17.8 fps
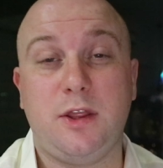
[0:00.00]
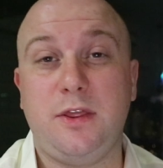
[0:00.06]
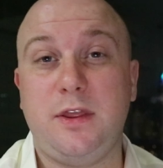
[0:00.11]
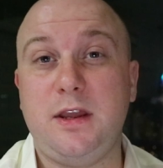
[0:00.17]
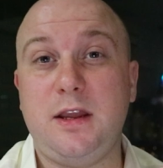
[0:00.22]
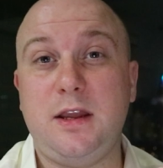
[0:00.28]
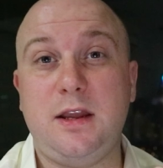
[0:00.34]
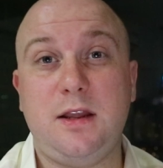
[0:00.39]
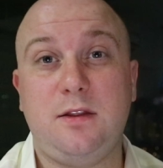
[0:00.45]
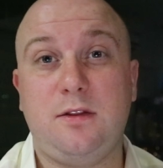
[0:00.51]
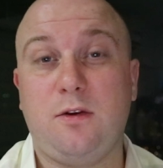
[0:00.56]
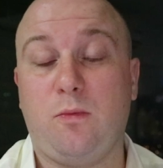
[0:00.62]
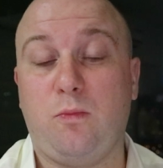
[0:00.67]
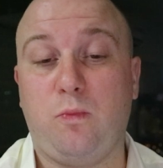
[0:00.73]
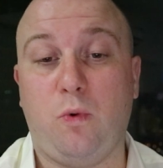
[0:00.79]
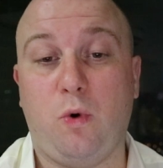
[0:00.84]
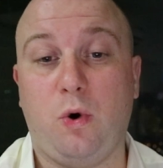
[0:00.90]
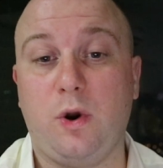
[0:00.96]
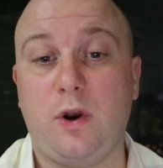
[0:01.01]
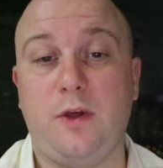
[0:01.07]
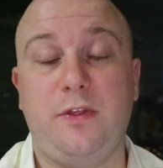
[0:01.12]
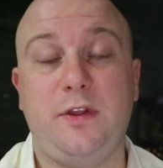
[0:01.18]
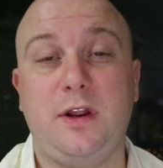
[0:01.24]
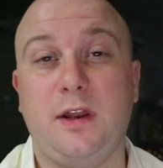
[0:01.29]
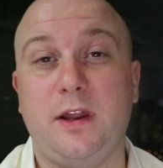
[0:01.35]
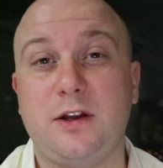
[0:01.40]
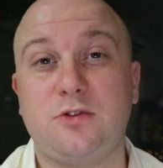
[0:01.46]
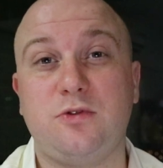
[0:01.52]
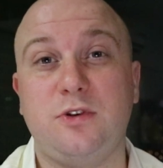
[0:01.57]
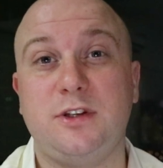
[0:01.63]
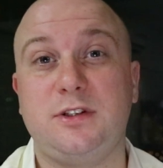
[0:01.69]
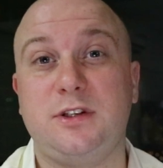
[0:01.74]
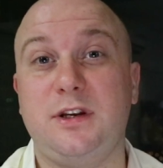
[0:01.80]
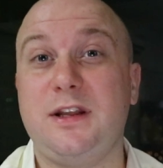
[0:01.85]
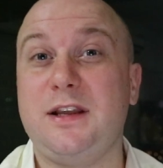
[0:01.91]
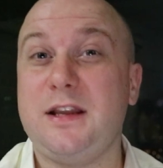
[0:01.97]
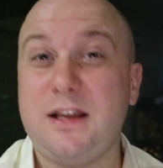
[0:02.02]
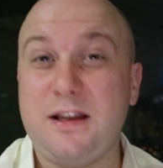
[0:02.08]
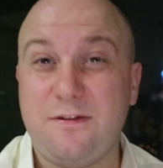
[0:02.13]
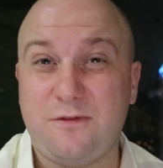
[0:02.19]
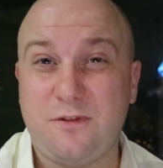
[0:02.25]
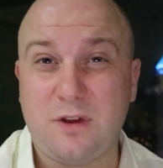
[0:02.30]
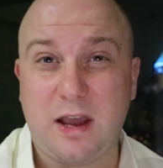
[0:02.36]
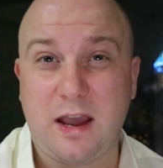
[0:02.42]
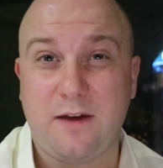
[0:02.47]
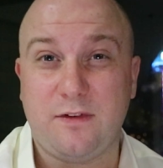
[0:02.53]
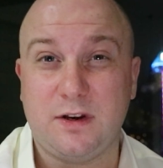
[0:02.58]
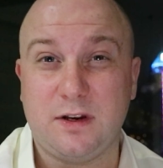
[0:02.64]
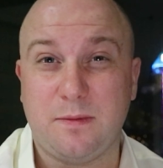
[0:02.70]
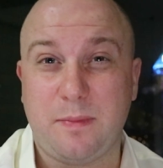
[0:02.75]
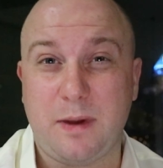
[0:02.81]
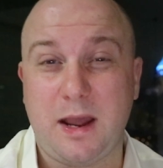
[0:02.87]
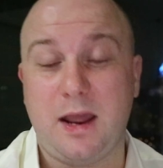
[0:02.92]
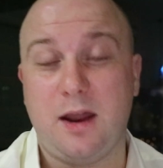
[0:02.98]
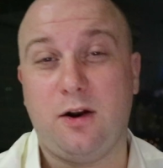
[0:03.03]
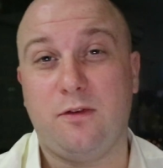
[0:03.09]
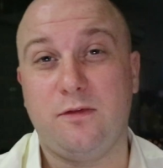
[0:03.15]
the water, the electricity, if you're having to pay it.